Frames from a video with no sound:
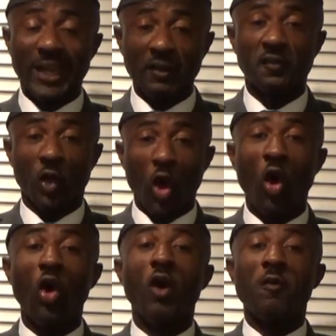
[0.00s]
That is
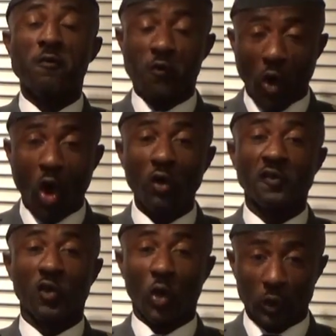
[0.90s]
all
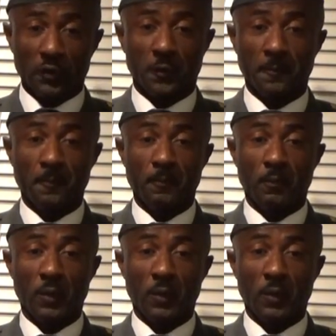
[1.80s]
falsehood.